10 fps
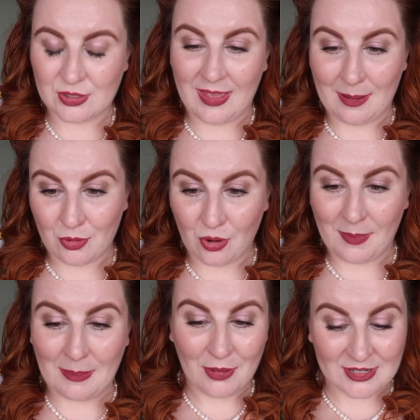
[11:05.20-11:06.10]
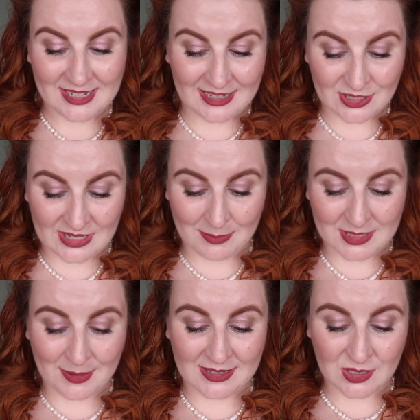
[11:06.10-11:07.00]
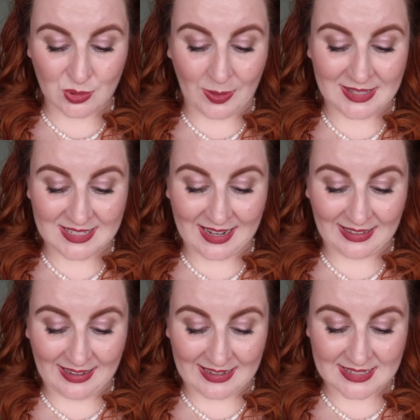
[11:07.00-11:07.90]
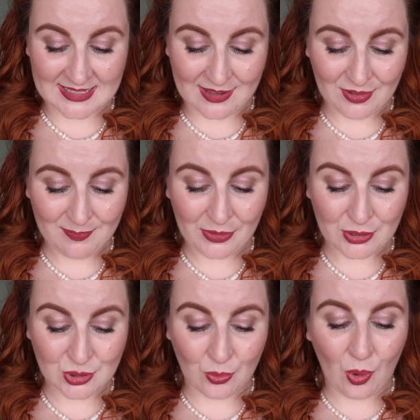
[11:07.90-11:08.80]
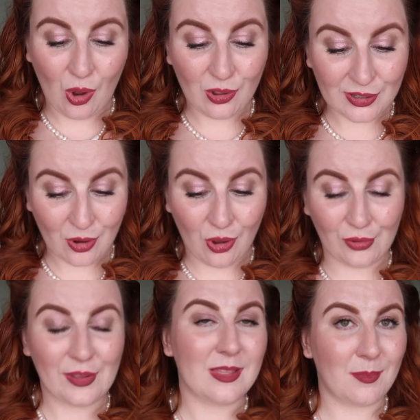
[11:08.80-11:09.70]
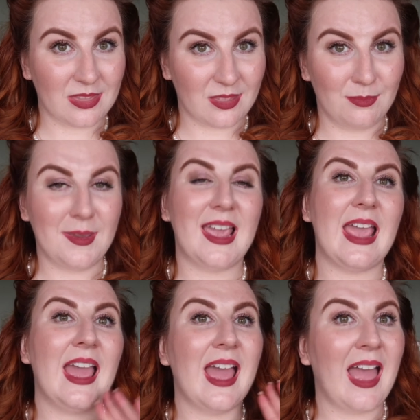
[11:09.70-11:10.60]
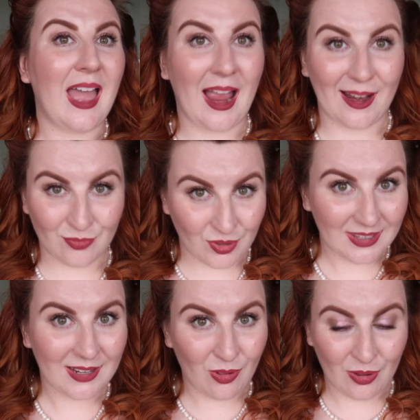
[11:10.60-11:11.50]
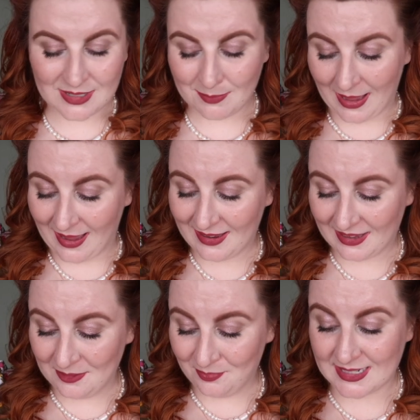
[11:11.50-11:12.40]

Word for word: So that brought my books and entertainment spend to $29.97. So all in all, in the month of May, I really clawed it back.